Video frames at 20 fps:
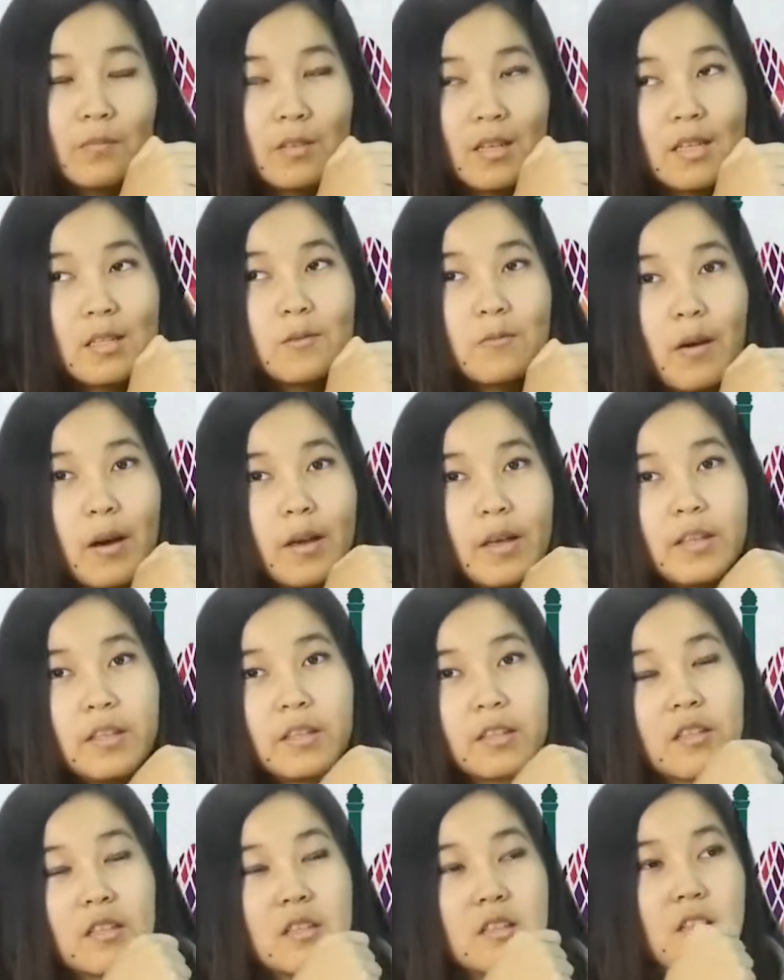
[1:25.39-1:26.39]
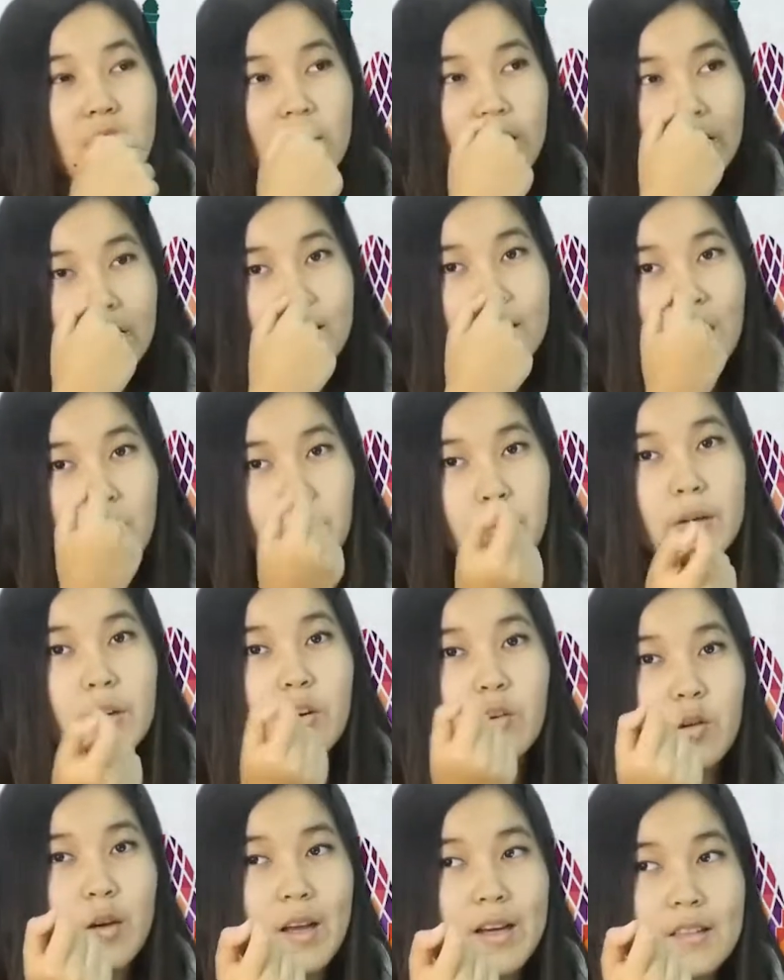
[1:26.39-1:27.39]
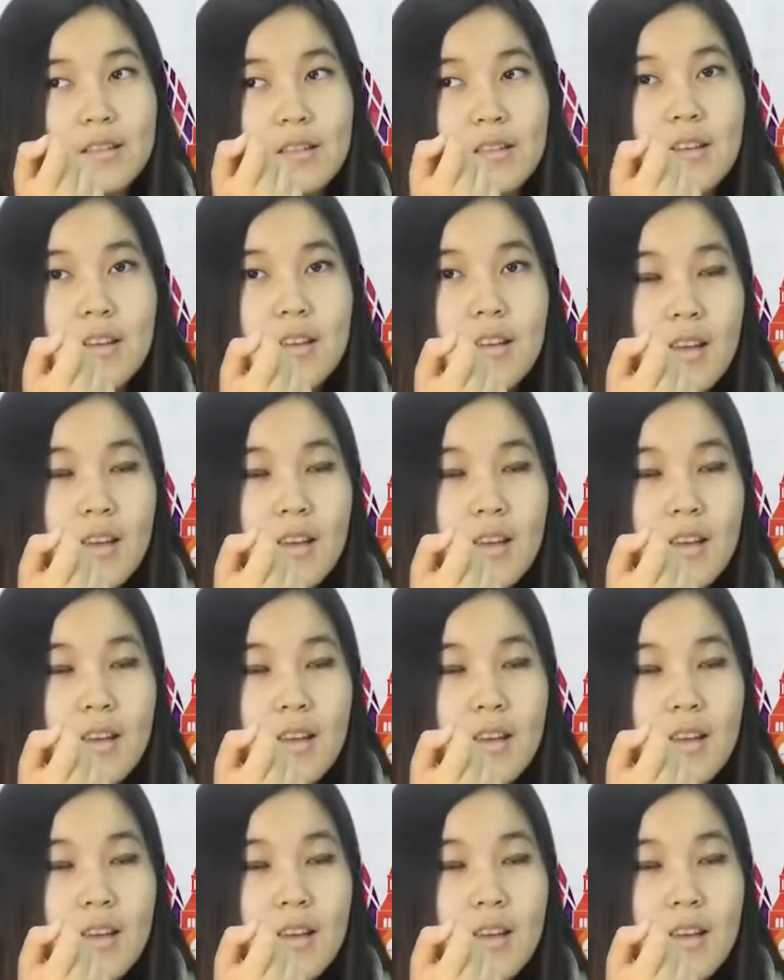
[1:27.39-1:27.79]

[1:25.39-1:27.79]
That's why it can be correct.